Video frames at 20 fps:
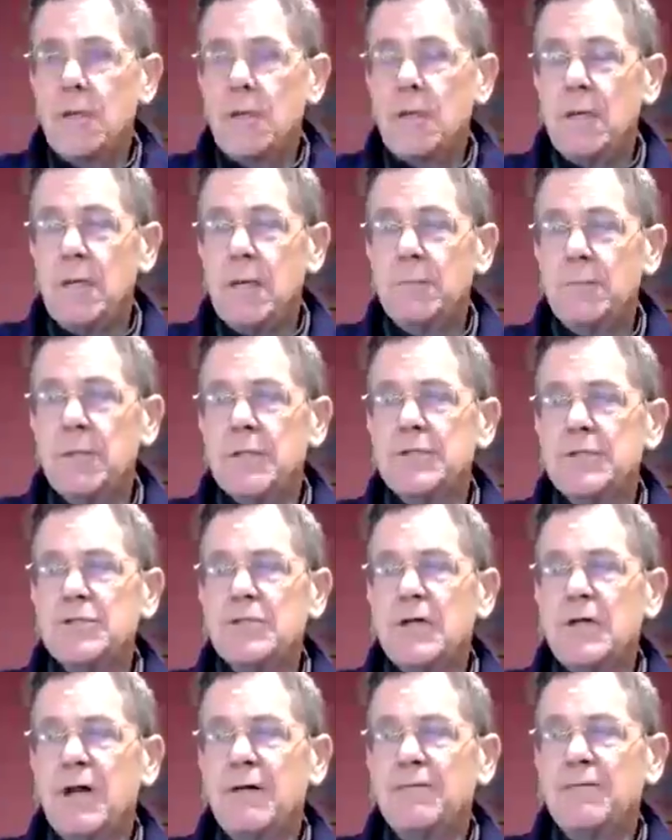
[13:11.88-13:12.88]
image
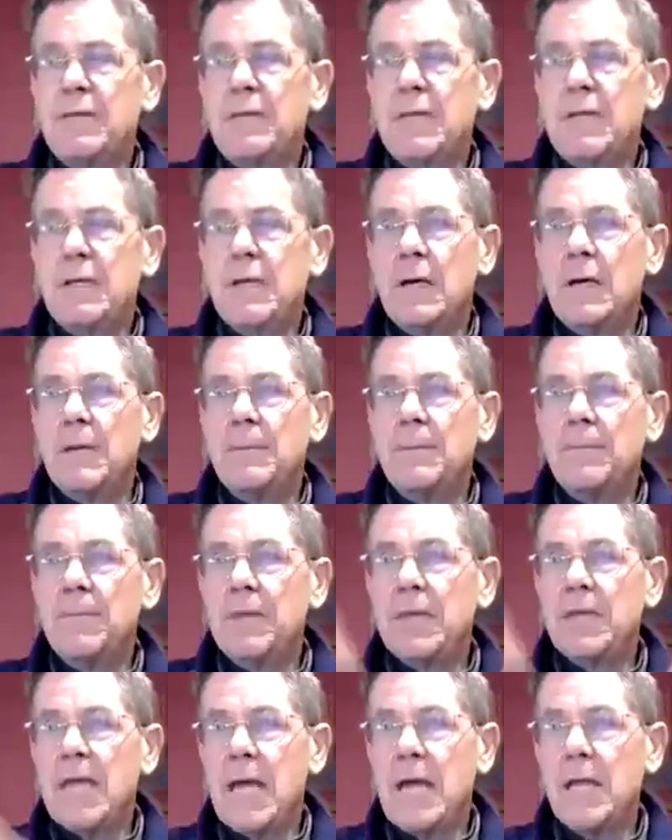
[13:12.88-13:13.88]
of
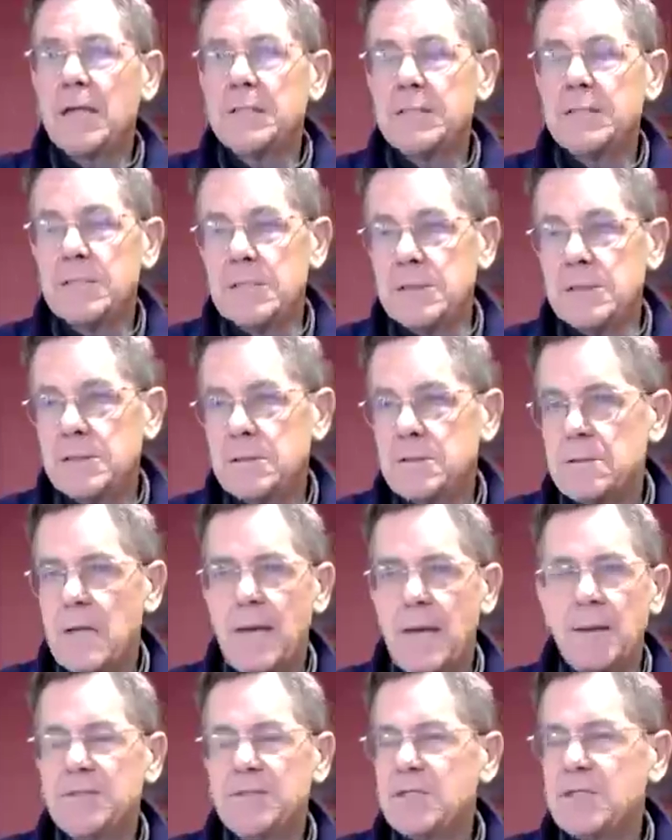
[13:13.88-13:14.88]
the galaxies,
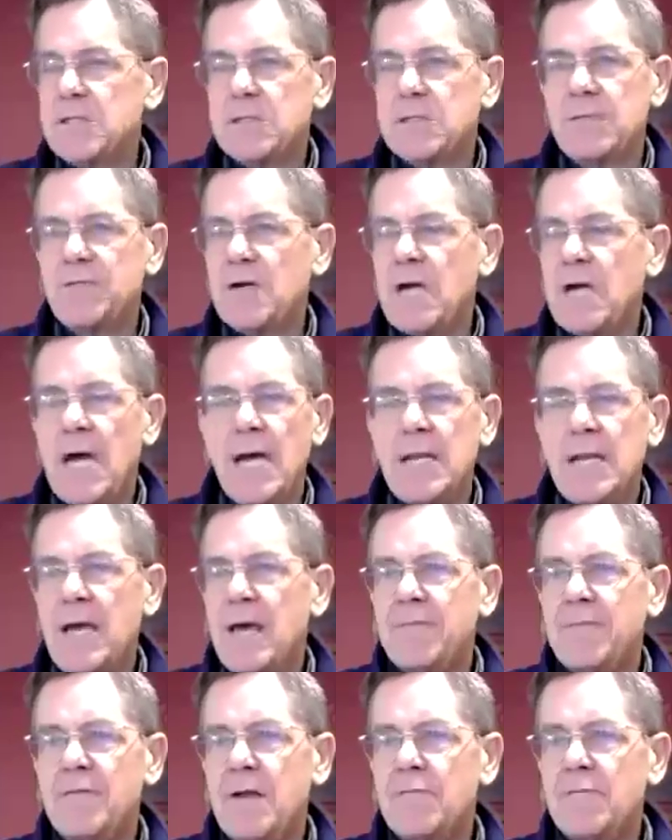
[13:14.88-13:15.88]
just of a kind I
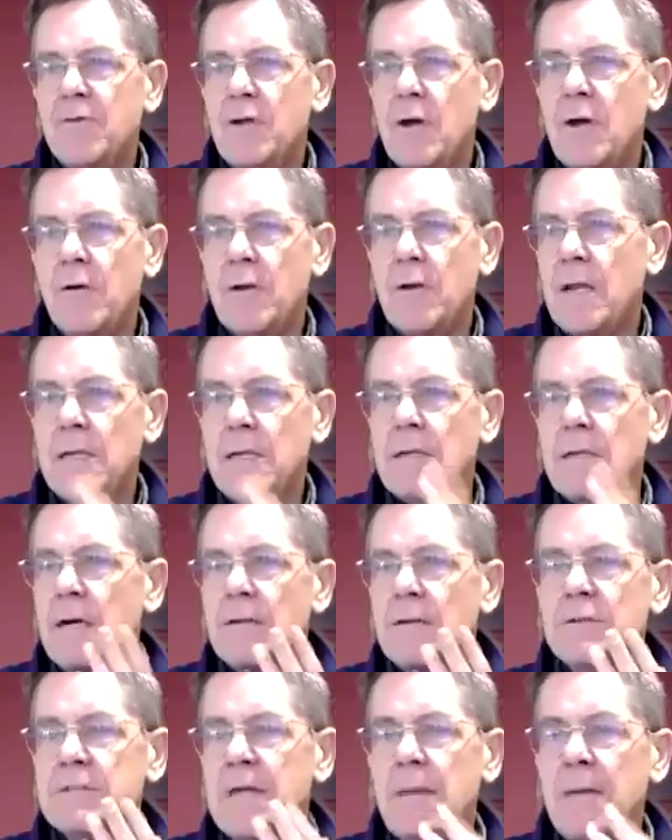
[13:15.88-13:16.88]
have never known any
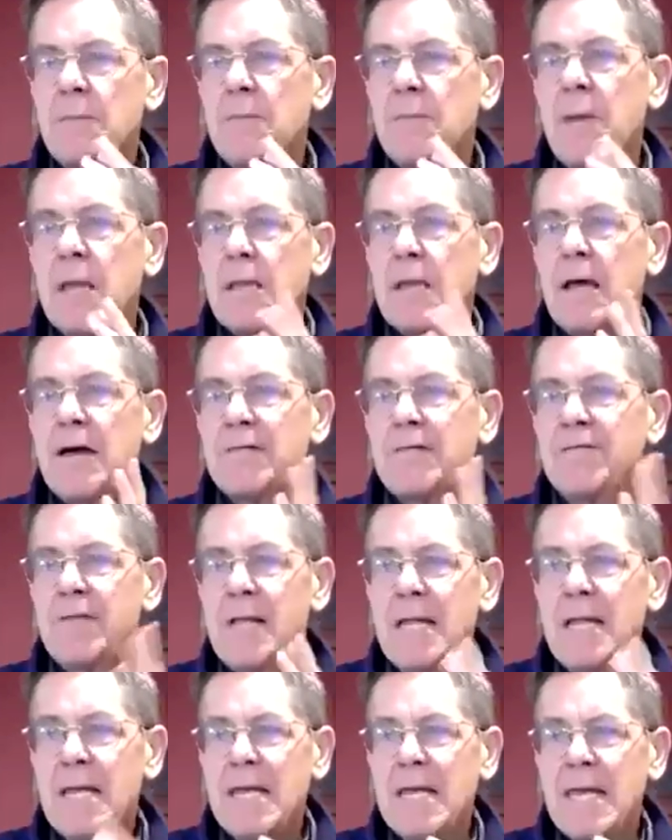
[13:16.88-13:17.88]
other time in my life.
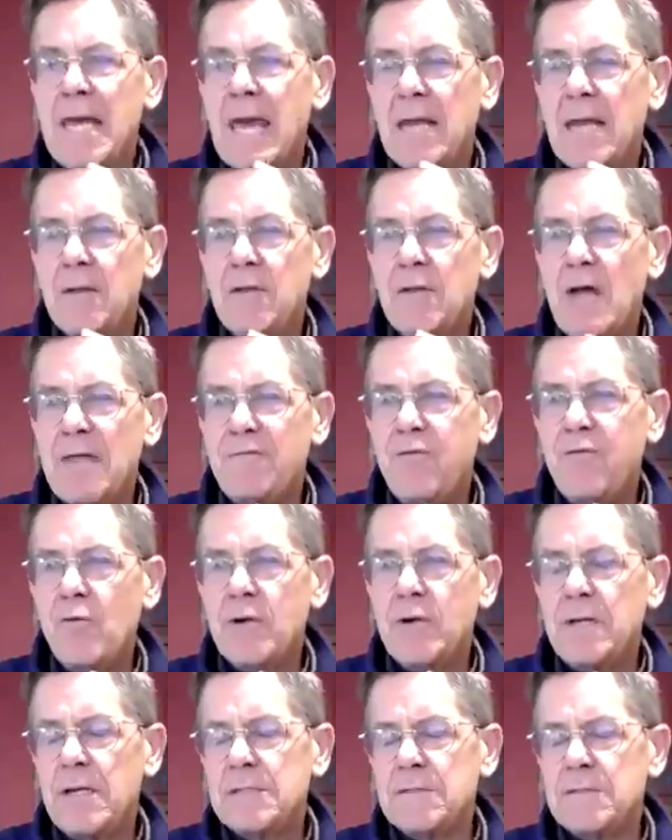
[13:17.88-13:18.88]
And in that 4
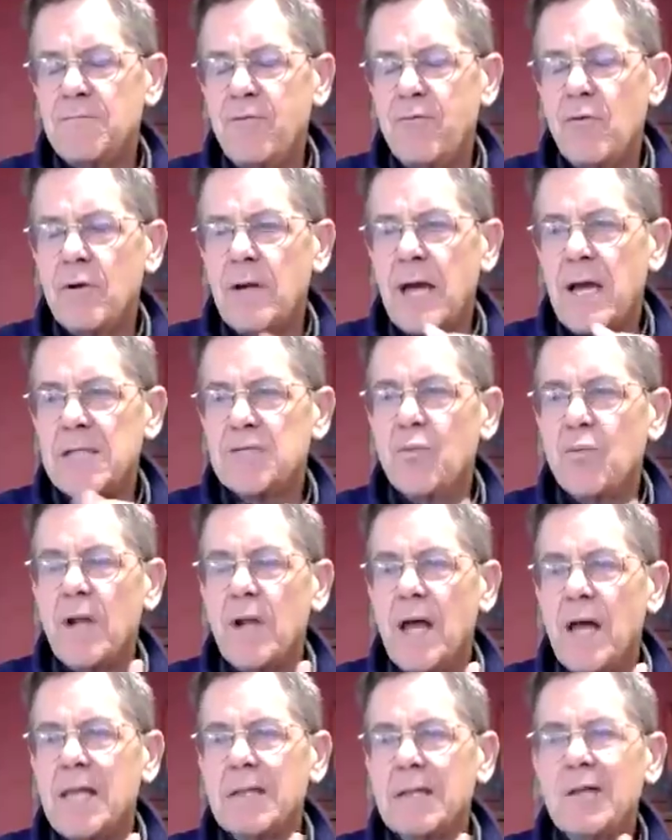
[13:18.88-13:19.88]
days and 4 nights, what
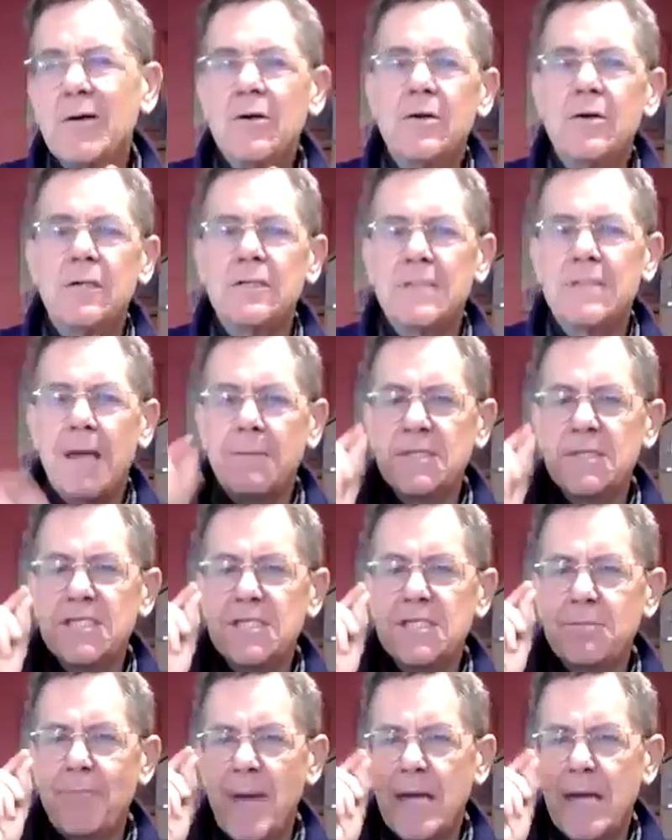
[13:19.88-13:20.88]
I learned is I'm a
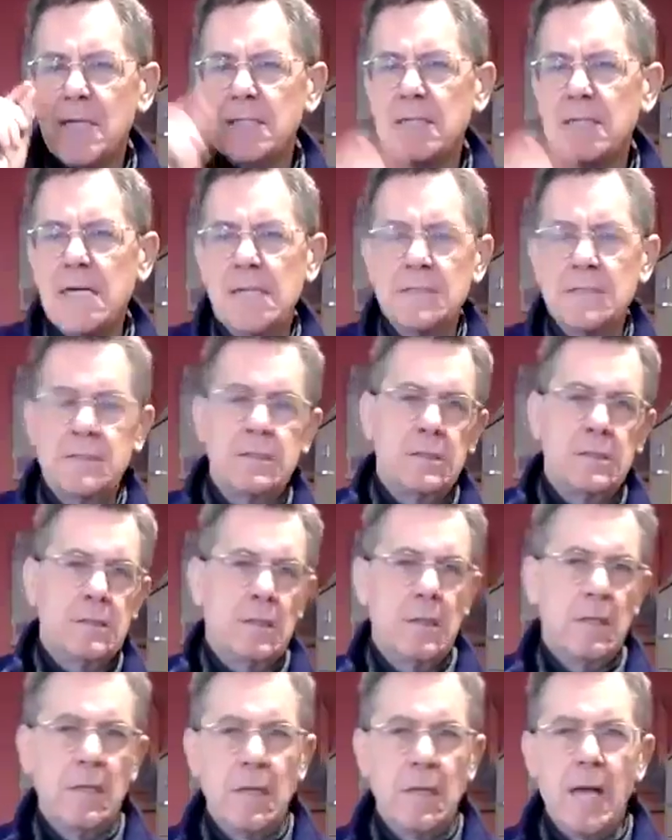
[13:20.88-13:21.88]
speck of dust.
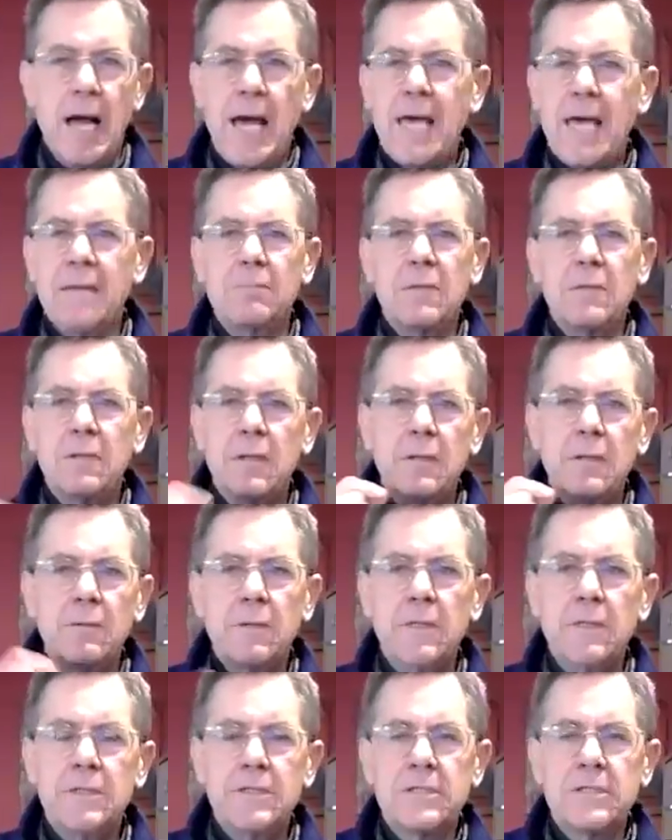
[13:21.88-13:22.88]
I am
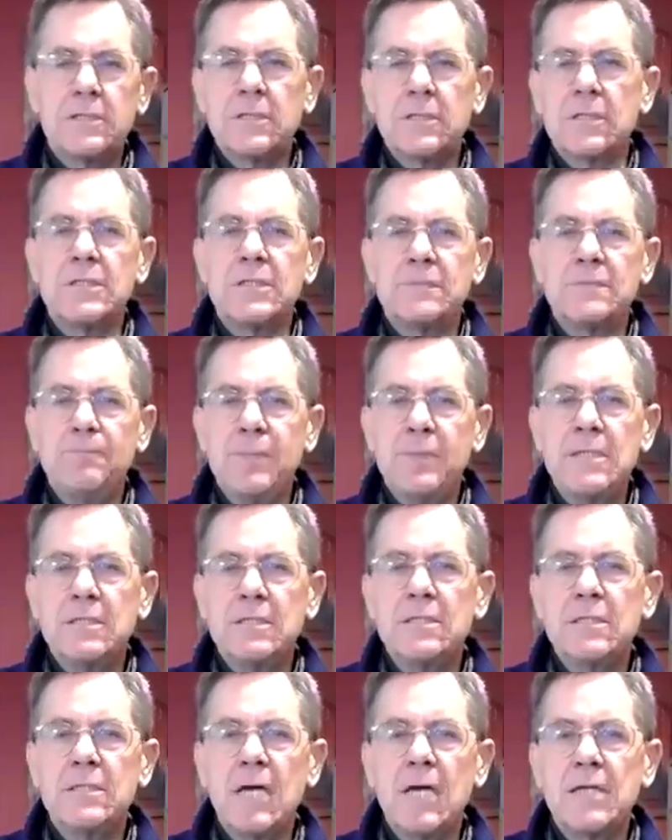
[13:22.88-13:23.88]
literally just a piece
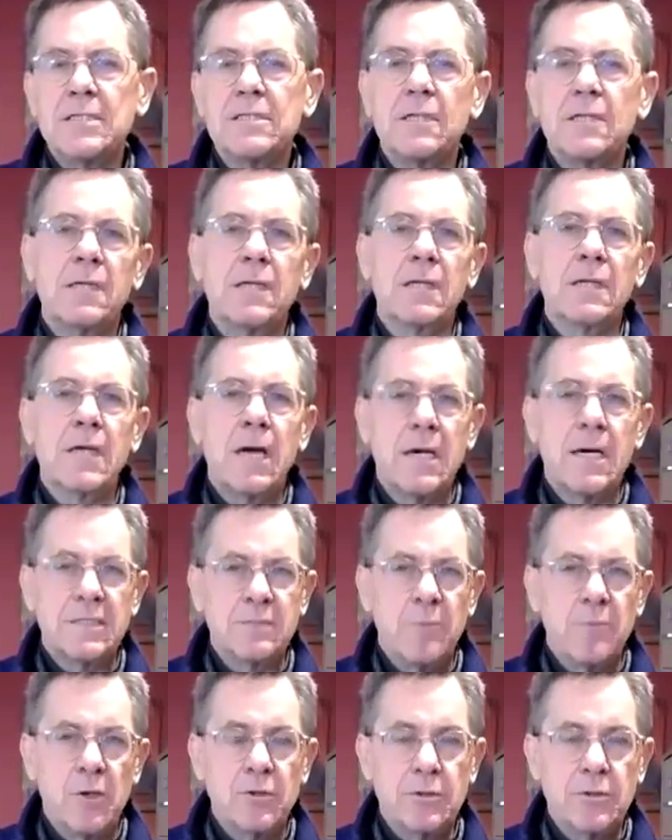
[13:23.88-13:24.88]
of dust in the
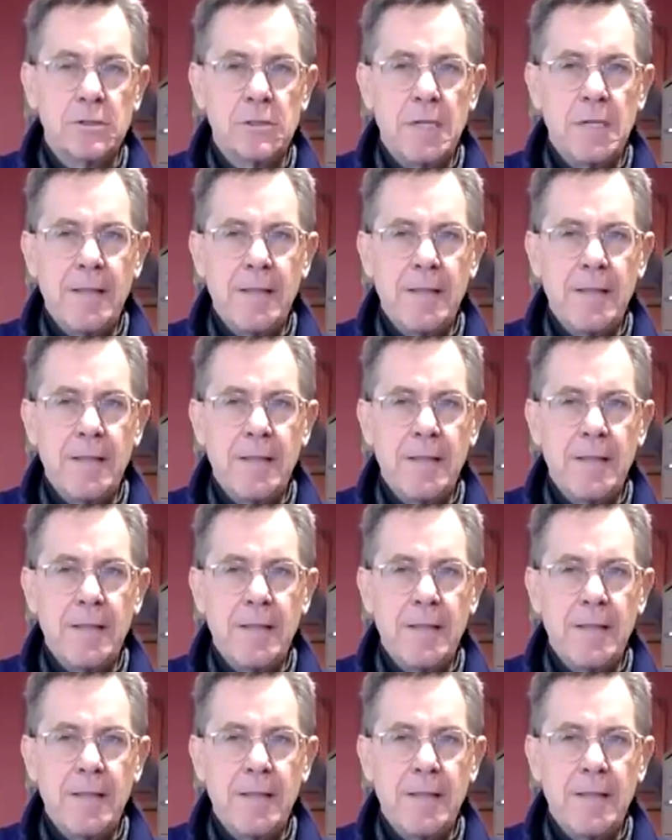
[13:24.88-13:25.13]
cosmos.